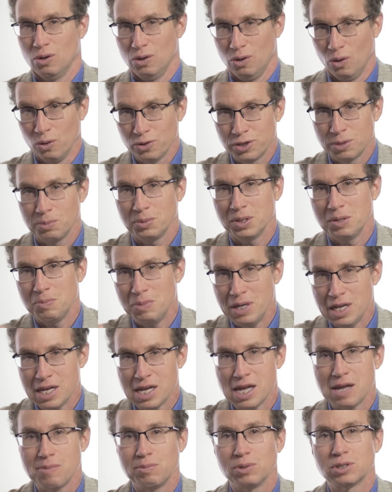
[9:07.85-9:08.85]
ultimately
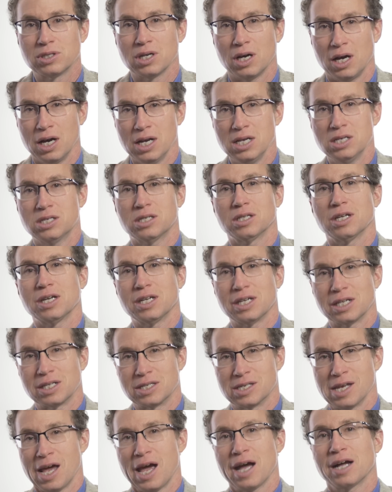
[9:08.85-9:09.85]
being able to isolate
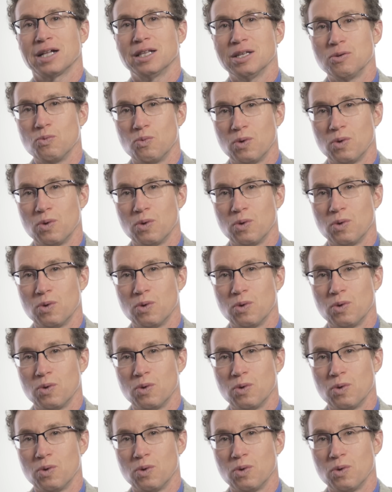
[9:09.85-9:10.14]
exactly